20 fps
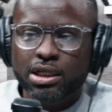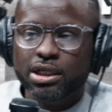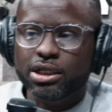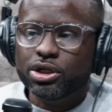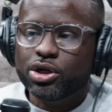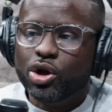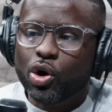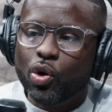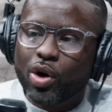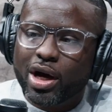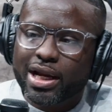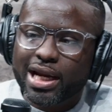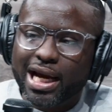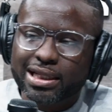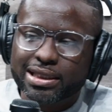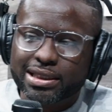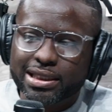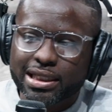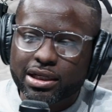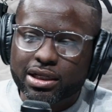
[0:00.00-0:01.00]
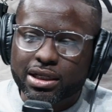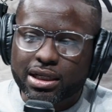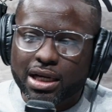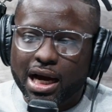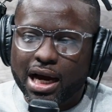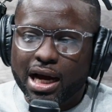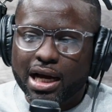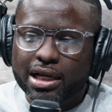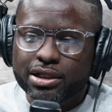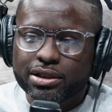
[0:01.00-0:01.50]
You know what? I think
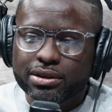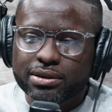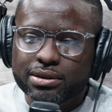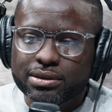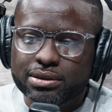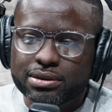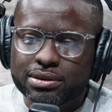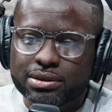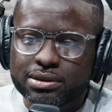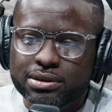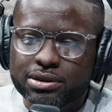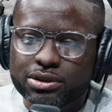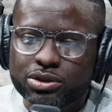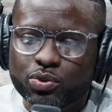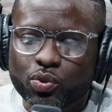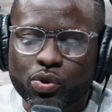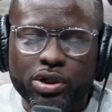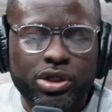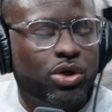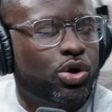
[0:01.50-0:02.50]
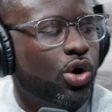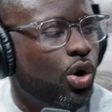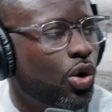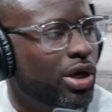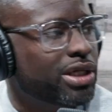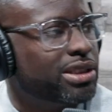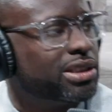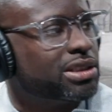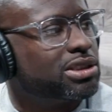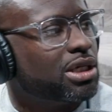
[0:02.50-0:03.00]
when you
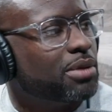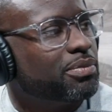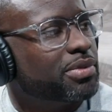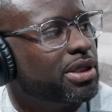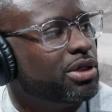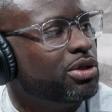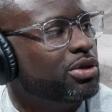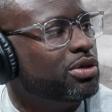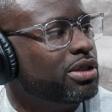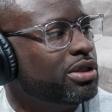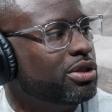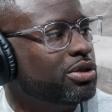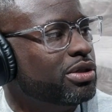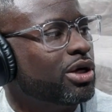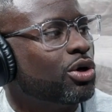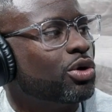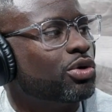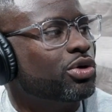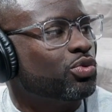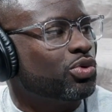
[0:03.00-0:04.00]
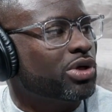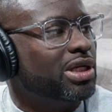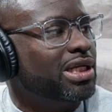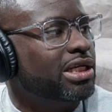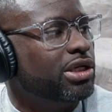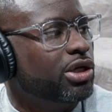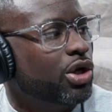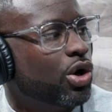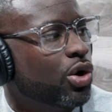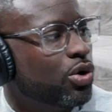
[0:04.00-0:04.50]
go into something you don't
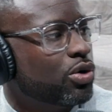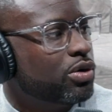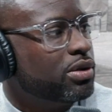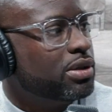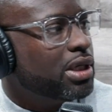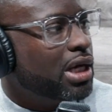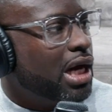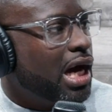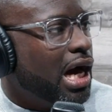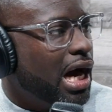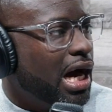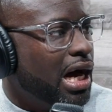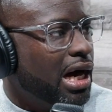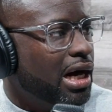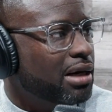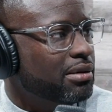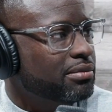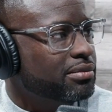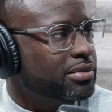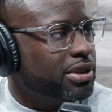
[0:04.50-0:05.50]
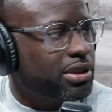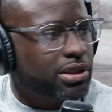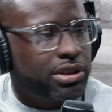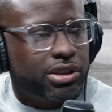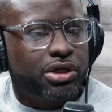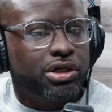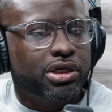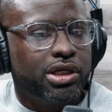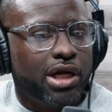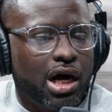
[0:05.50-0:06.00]
really know,
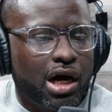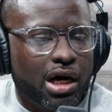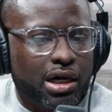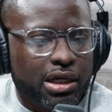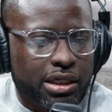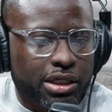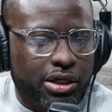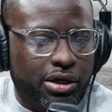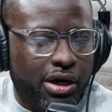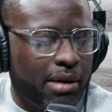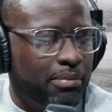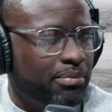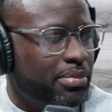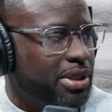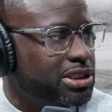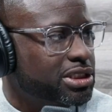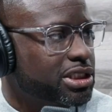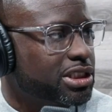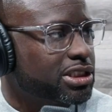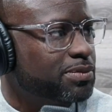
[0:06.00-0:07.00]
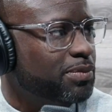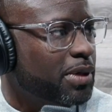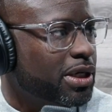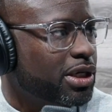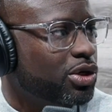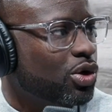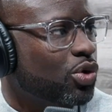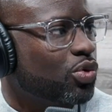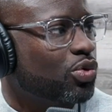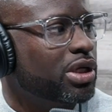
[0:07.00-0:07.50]
you're young, you're ambitious,
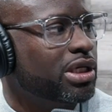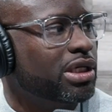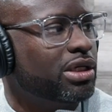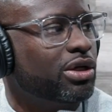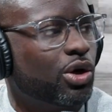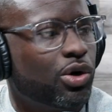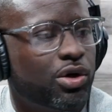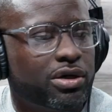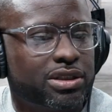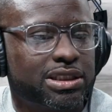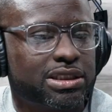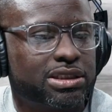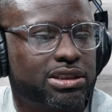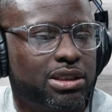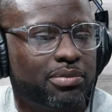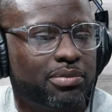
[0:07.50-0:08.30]
but you don't really know, is this